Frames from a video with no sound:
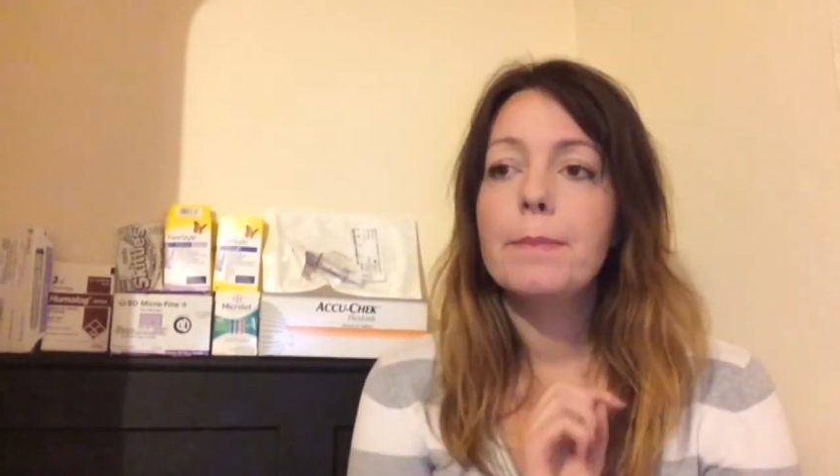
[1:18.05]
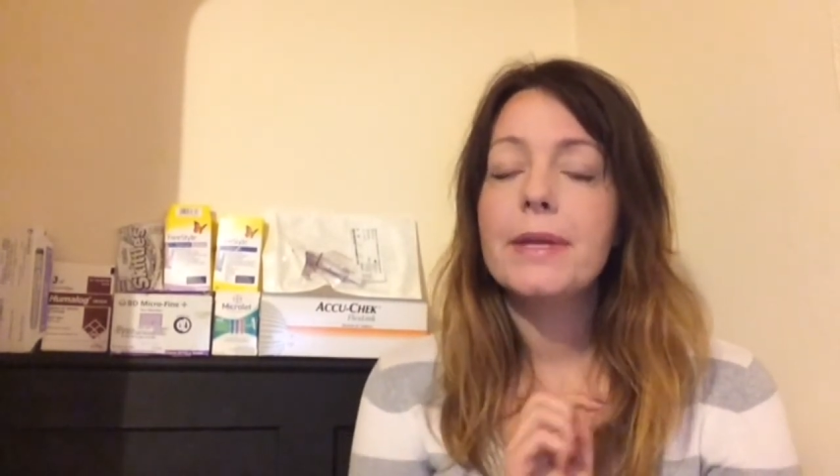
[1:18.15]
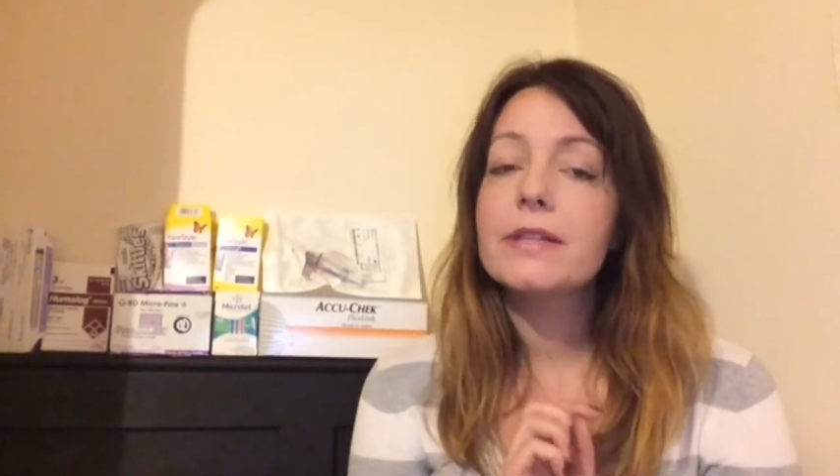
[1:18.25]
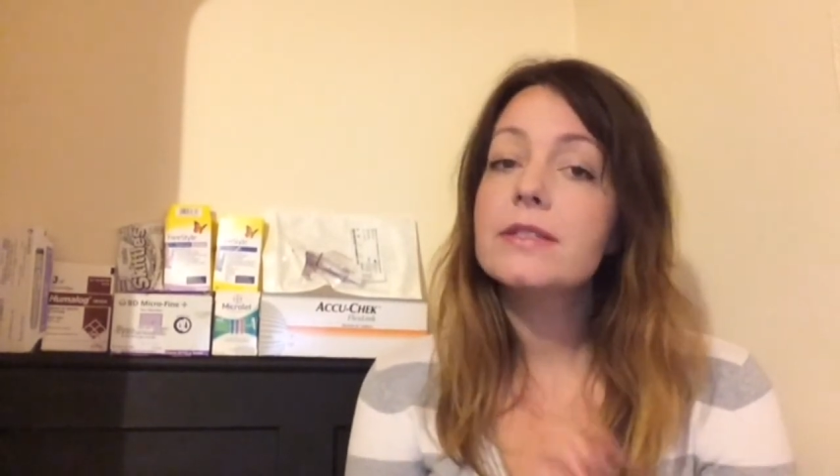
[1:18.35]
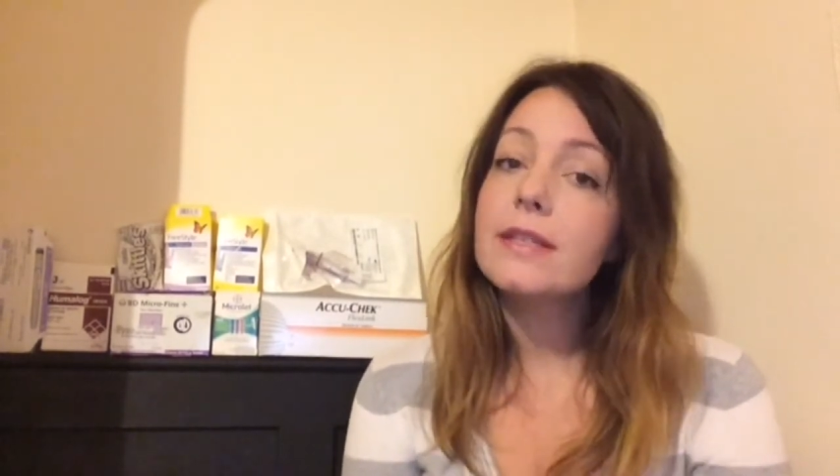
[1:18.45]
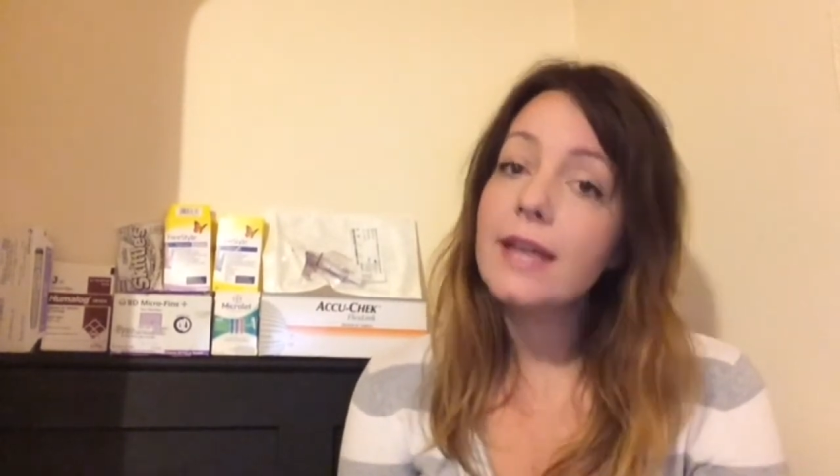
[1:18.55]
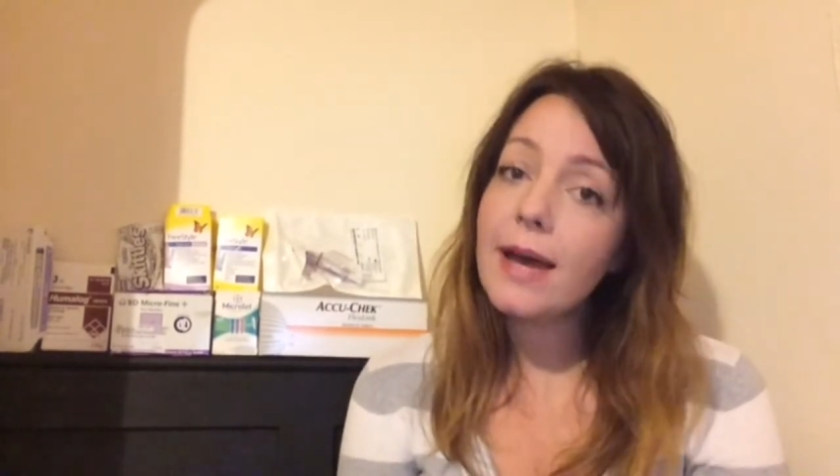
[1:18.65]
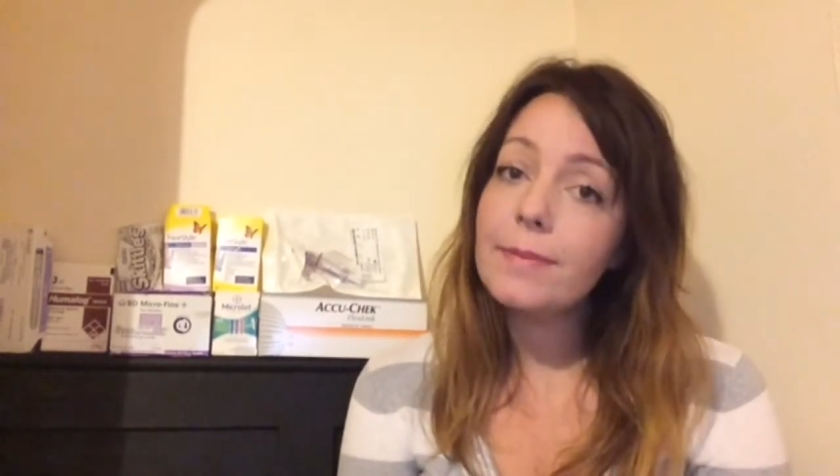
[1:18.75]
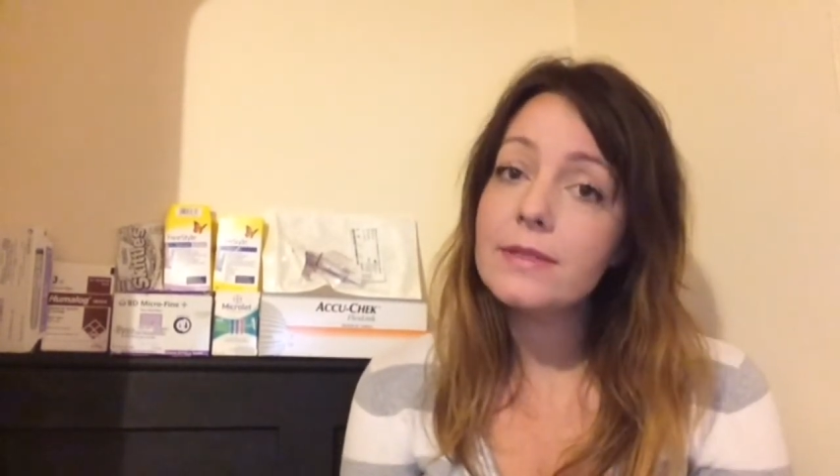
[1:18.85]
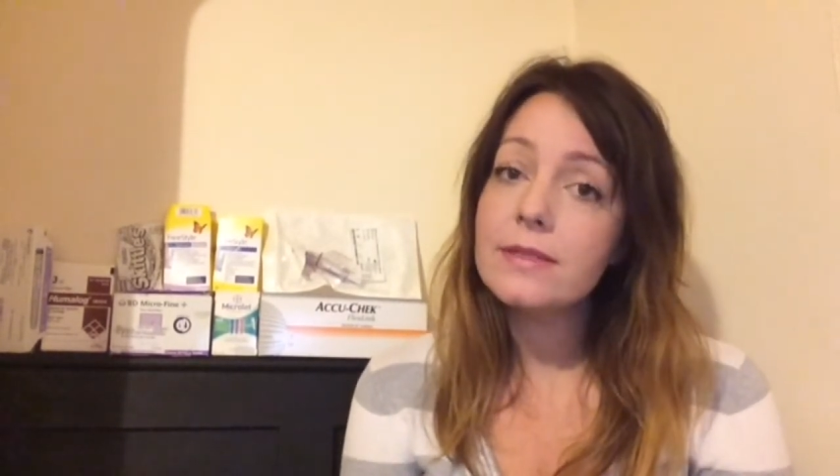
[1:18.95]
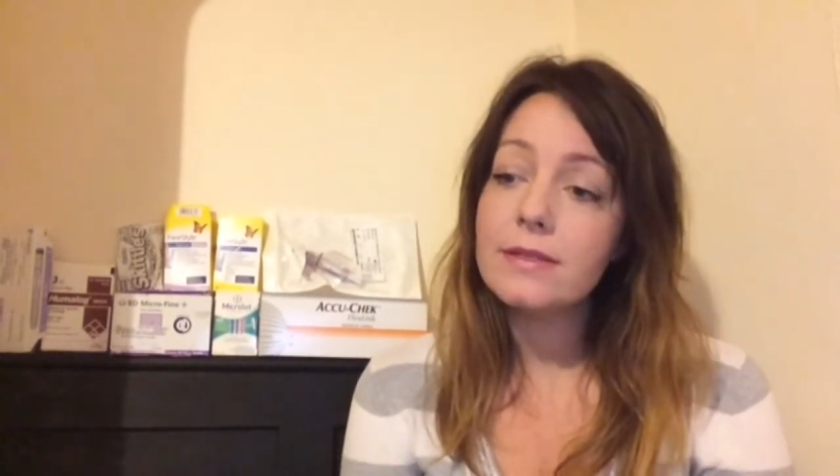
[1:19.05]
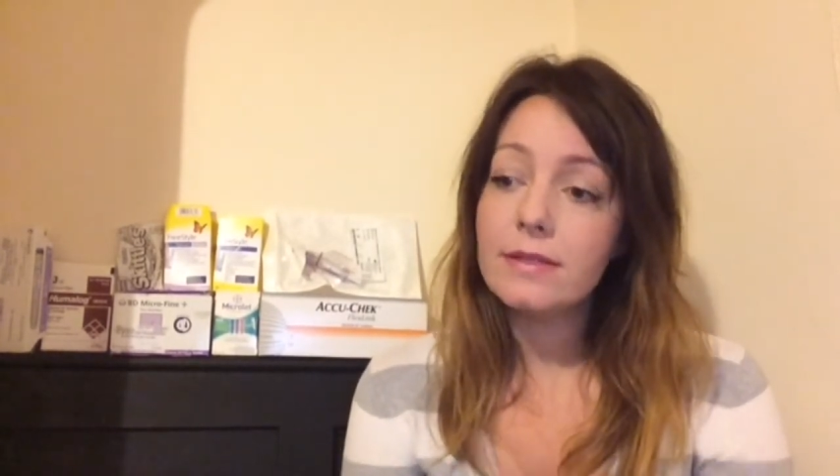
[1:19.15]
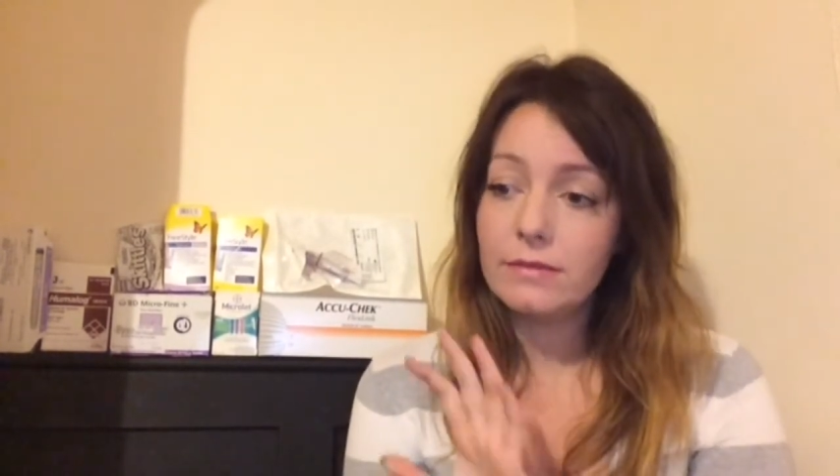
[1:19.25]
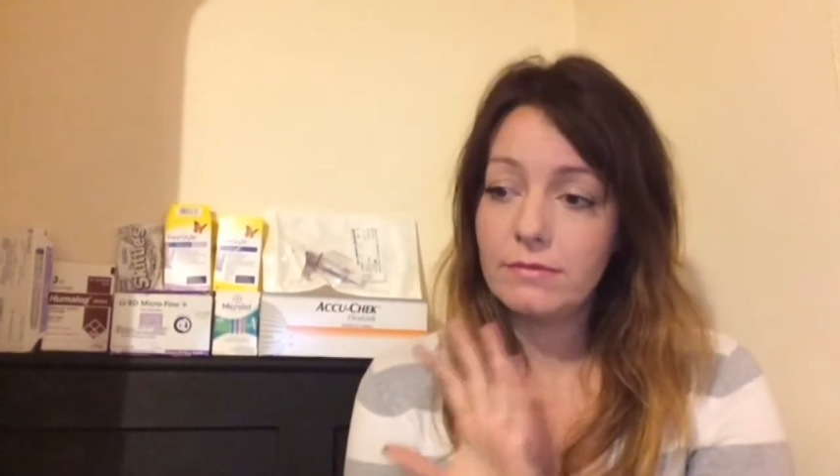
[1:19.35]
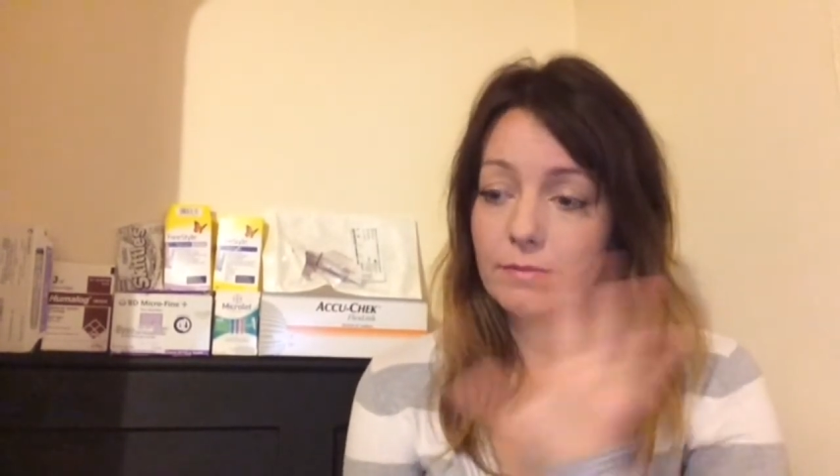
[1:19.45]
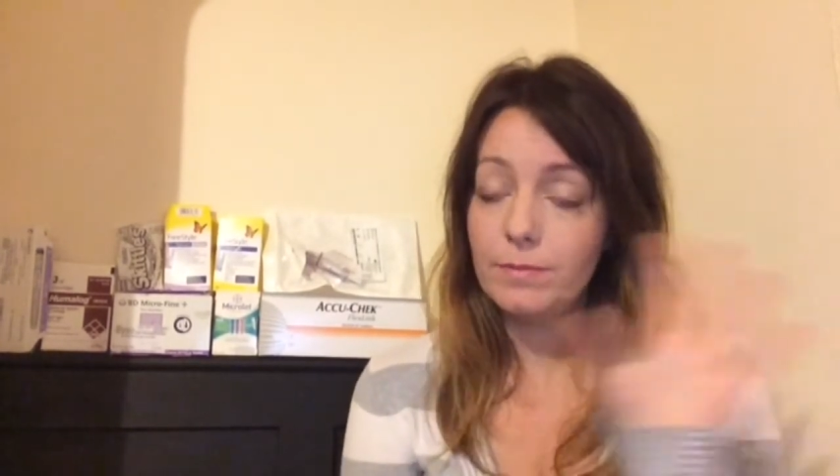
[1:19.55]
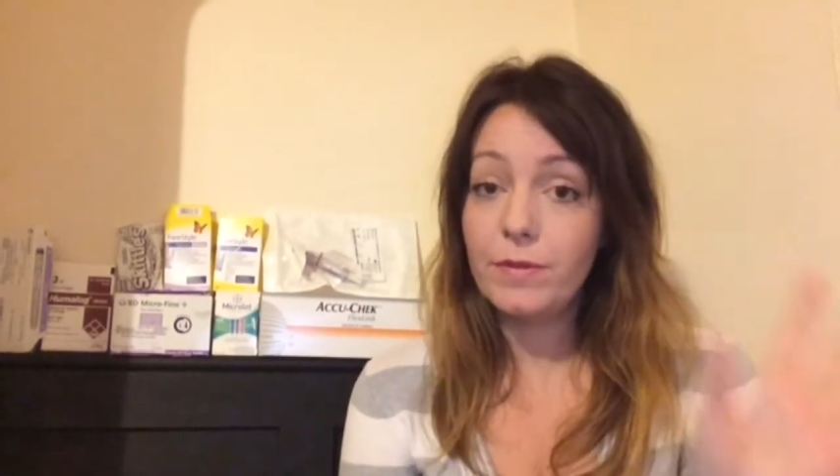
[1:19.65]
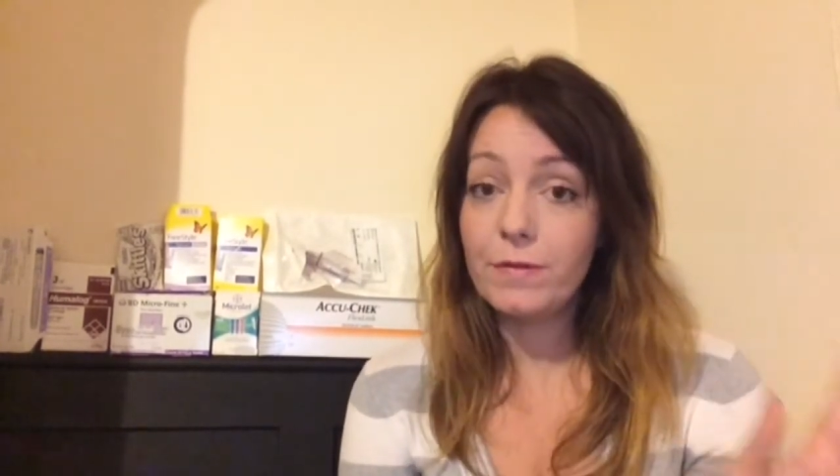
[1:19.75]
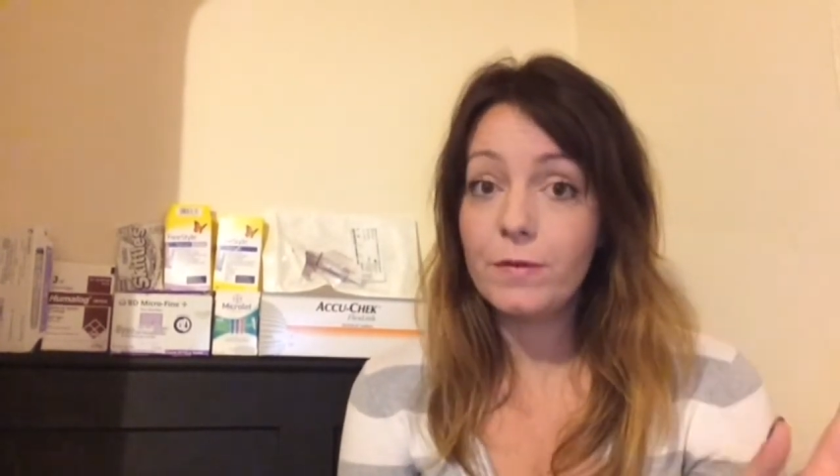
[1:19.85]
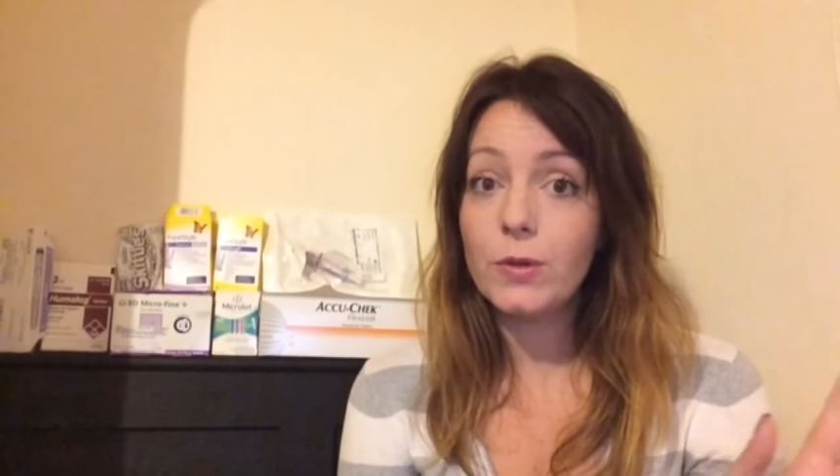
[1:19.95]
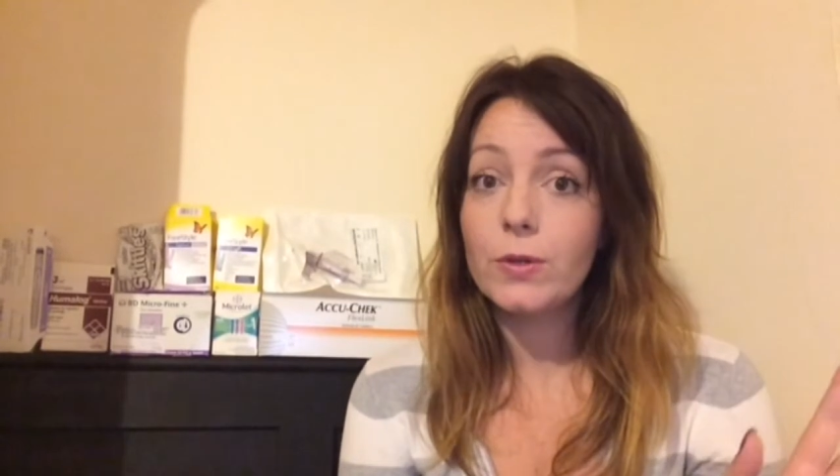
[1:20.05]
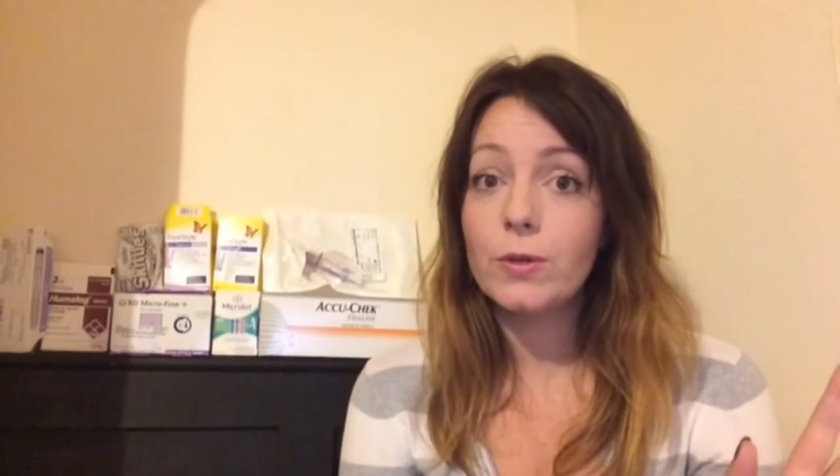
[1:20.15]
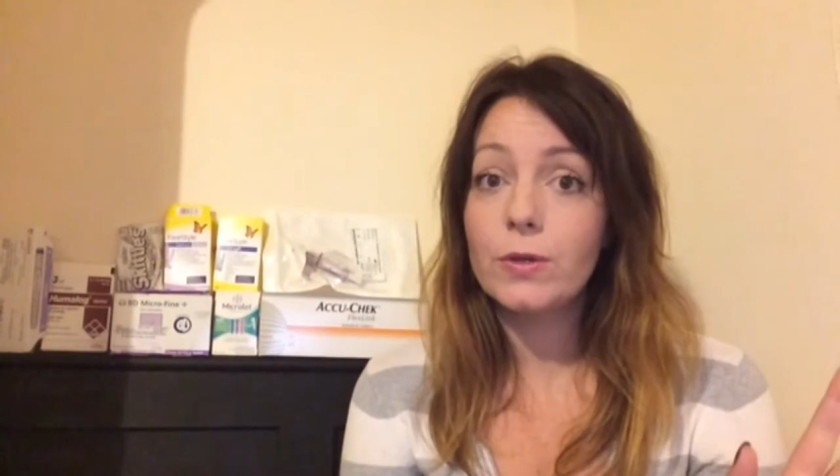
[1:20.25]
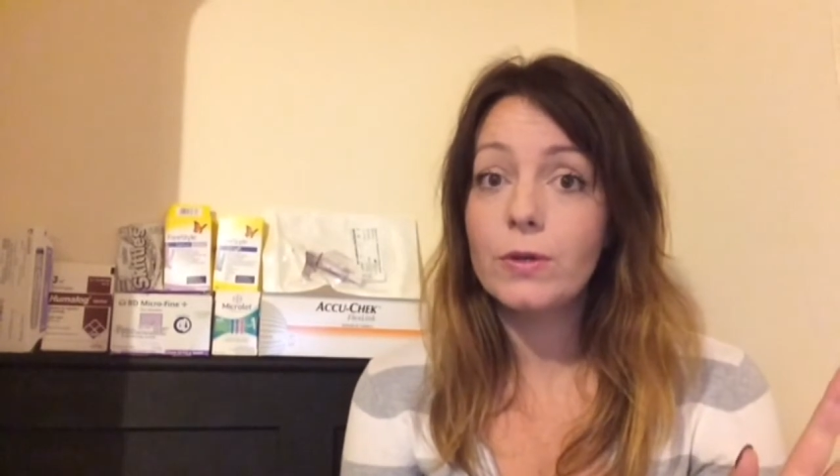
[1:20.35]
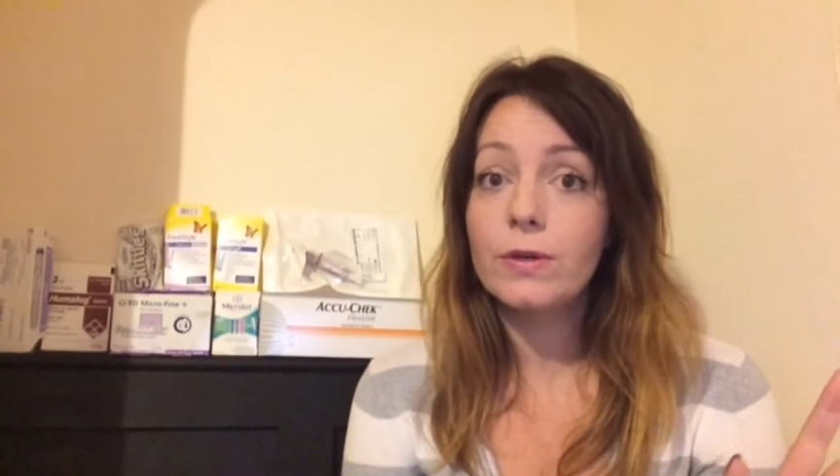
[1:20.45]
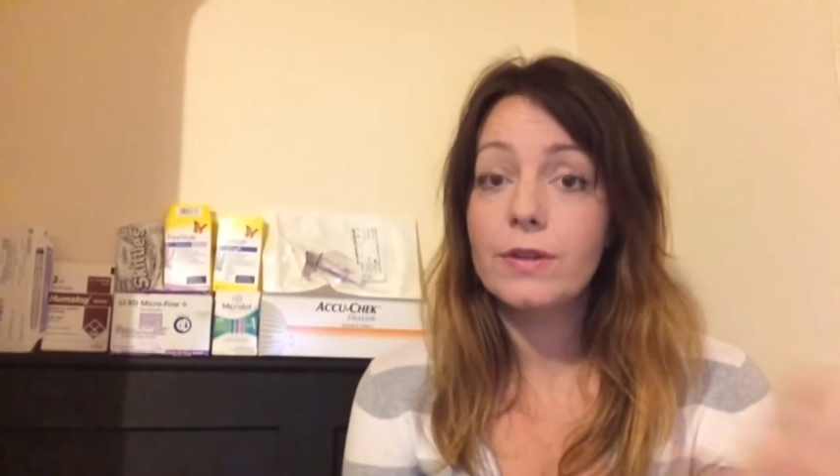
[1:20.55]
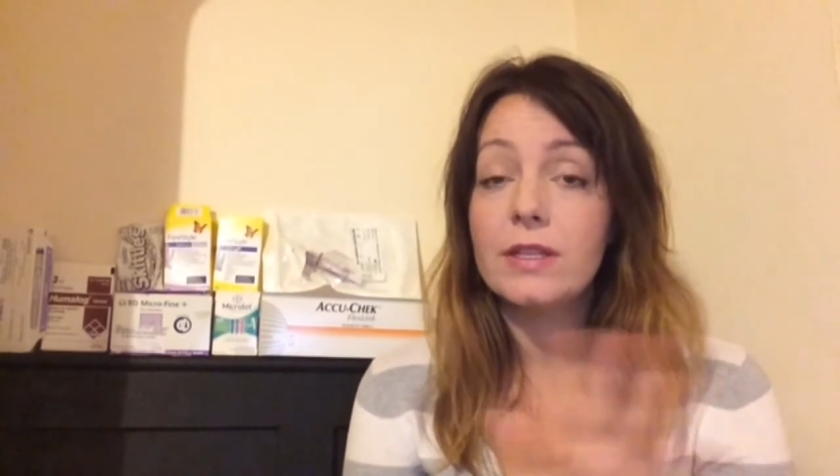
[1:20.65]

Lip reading: Because it happens before